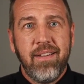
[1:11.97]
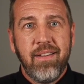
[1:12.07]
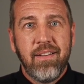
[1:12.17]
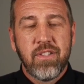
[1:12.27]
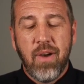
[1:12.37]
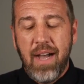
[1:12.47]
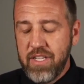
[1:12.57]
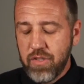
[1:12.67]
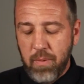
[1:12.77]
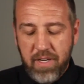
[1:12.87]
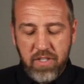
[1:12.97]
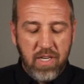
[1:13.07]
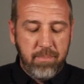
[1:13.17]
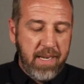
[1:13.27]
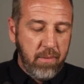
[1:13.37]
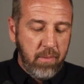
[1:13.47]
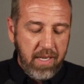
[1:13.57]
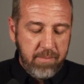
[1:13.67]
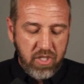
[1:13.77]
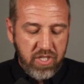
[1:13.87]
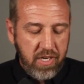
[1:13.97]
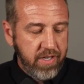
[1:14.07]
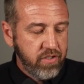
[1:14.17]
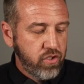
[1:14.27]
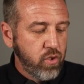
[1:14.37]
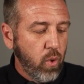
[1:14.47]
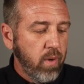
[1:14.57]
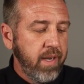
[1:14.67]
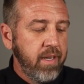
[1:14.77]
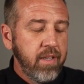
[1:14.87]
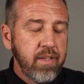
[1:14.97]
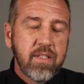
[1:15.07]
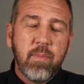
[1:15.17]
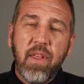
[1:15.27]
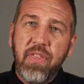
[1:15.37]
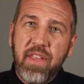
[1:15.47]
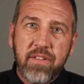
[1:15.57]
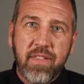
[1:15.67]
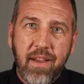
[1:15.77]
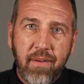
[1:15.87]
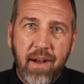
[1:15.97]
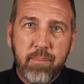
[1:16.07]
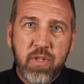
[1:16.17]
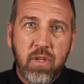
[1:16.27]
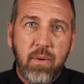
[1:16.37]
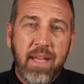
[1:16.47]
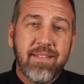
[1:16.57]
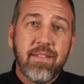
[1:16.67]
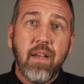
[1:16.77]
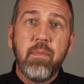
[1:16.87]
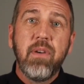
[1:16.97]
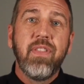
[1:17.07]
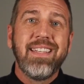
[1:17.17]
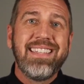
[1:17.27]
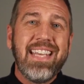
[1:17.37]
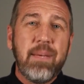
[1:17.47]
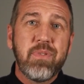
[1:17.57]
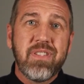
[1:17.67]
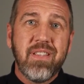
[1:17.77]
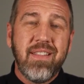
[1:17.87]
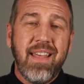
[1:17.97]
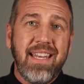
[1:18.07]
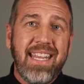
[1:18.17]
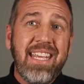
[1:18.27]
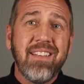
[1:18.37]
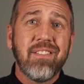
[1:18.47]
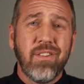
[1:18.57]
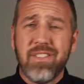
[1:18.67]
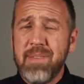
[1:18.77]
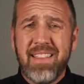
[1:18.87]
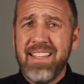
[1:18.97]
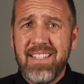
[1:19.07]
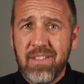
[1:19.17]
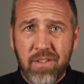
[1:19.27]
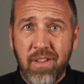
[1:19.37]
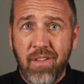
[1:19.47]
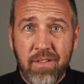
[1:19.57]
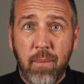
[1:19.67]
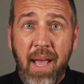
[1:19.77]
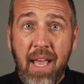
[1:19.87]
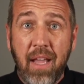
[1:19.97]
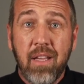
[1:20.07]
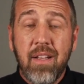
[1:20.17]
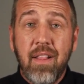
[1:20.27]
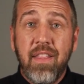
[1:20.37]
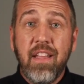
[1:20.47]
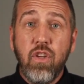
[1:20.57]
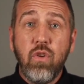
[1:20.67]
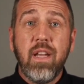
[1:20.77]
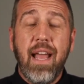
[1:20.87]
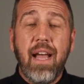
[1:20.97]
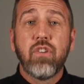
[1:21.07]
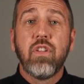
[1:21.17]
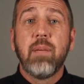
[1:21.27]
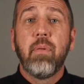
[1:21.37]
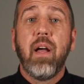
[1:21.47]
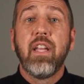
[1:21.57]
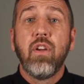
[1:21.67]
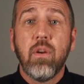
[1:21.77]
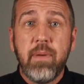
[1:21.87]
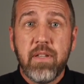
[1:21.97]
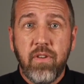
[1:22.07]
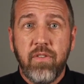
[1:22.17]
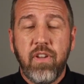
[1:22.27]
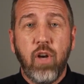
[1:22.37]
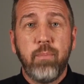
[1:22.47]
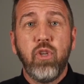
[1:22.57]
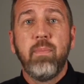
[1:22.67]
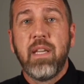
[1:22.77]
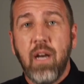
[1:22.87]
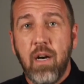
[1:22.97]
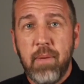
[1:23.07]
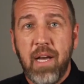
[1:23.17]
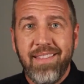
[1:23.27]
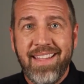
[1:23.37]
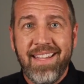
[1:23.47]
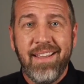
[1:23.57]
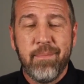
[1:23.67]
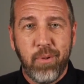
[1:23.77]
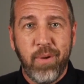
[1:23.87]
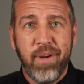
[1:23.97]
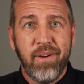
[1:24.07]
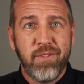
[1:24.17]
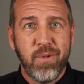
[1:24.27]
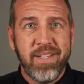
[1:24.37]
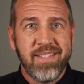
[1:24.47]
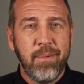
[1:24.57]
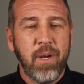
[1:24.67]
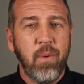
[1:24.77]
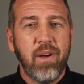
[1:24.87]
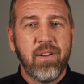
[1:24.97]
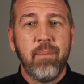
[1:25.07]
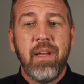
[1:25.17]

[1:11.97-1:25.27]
So I just want to jump in. I want him to share his story, some of the things that they're up to, and some of the tips that he has learned, some of the things he learned along the way that you could actually apply to your business to help you become the employer of choice. I want to welcome